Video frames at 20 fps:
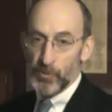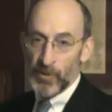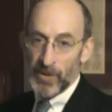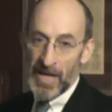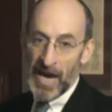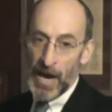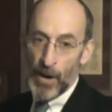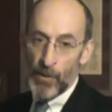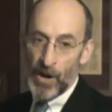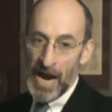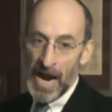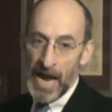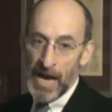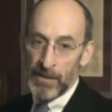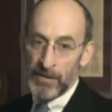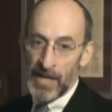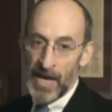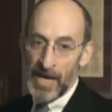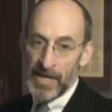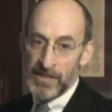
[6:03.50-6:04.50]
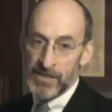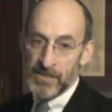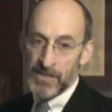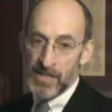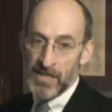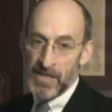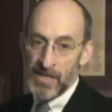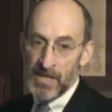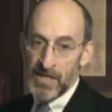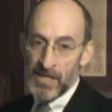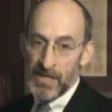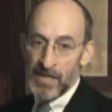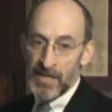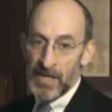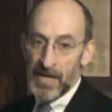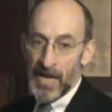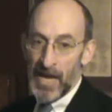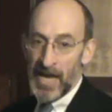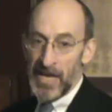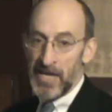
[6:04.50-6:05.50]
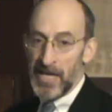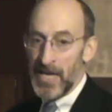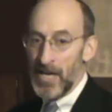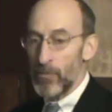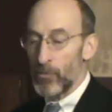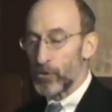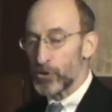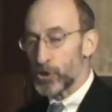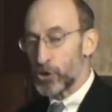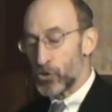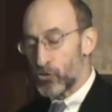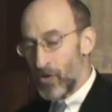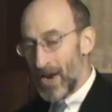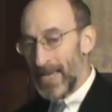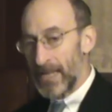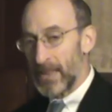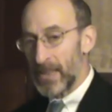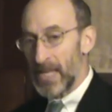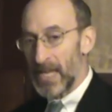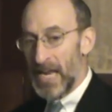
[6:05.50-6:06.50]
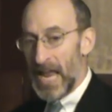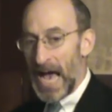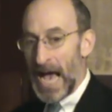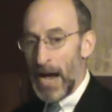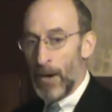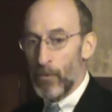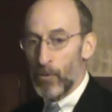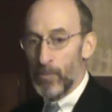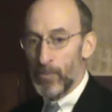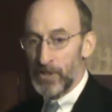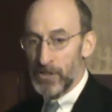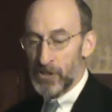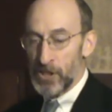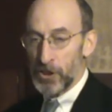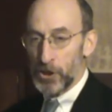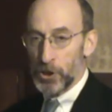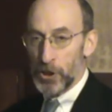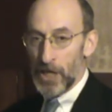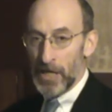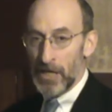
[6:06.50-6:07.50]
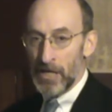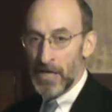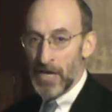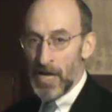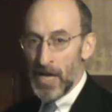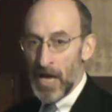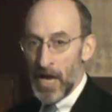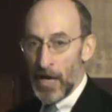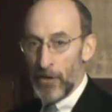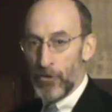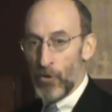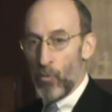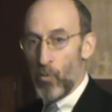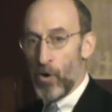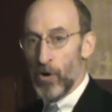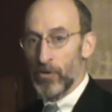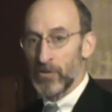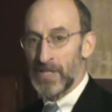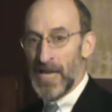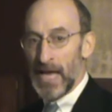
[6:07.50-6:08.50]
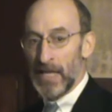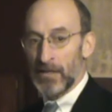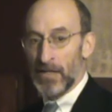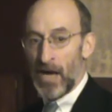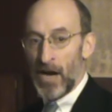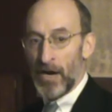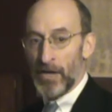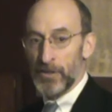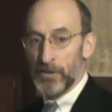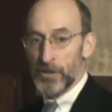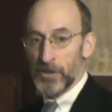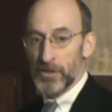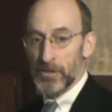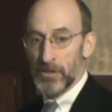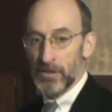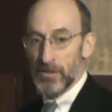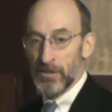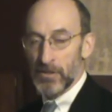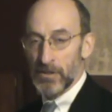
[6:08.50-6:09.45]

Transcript: with our allies, and he will strengthen our position in the world at large.